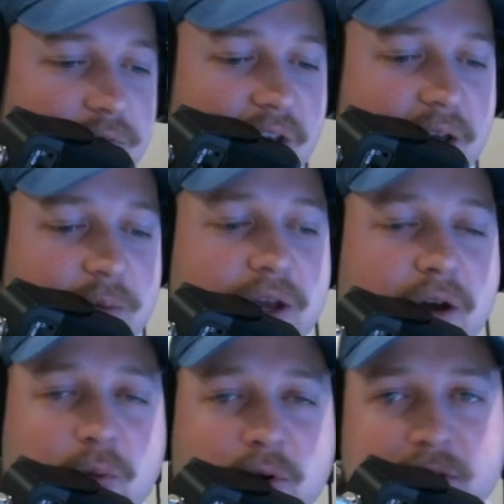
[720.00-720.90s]
forget me,
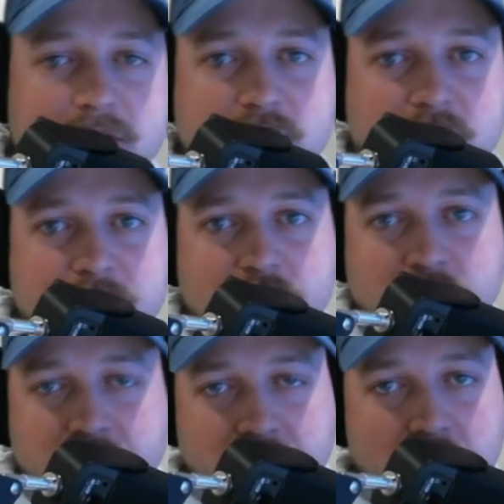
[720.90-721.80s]
I'll put it in the description
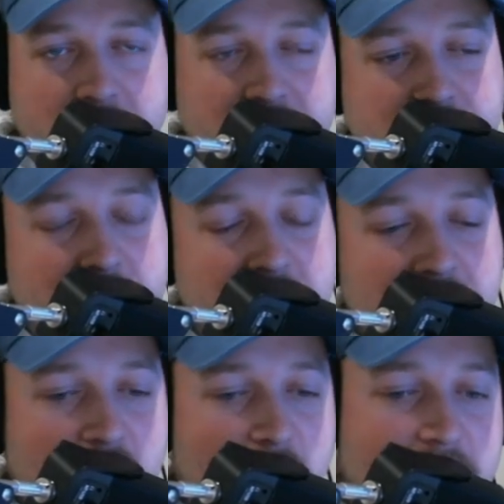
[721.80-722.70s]
or in the comment, pin
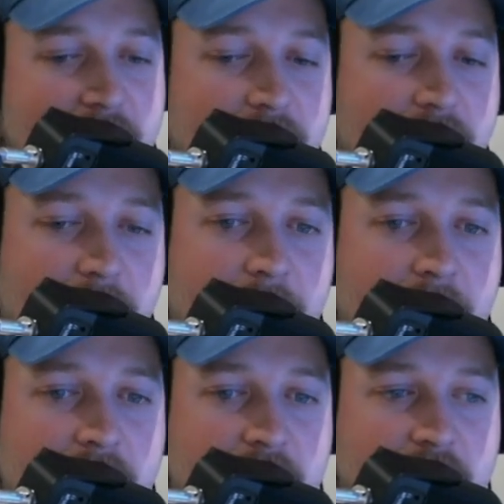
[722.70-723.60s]
the comment, and
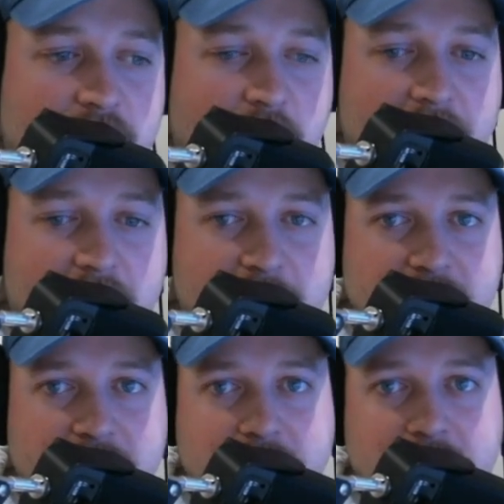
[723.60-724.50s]
join it up,
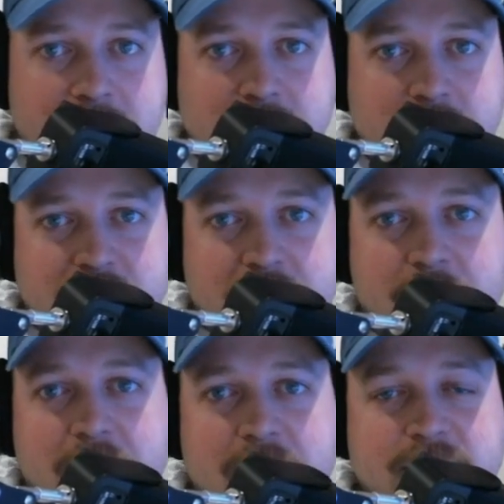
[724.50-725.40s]
and we'll see how
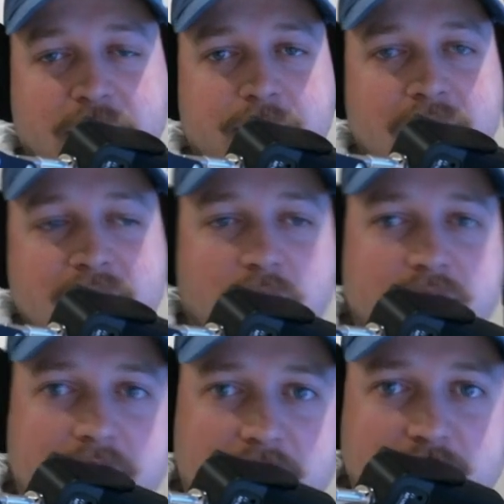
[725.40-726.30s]
we go. So thanks for
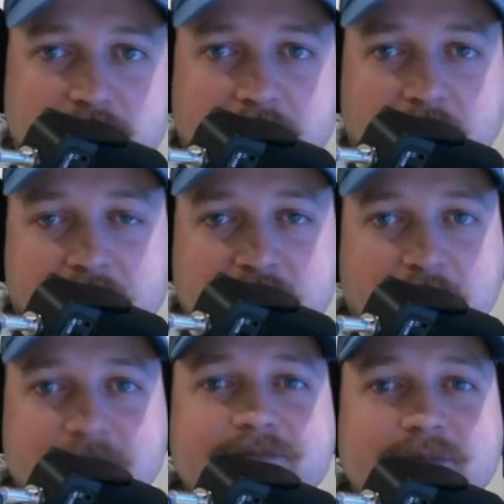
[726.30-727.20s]
watching, guys. We'll see you on the next
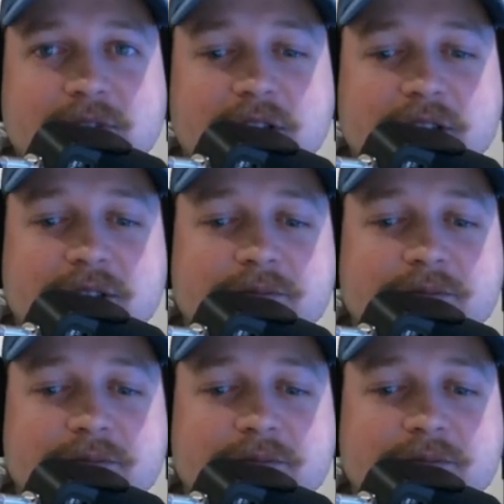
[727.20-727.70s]
one. Cheers.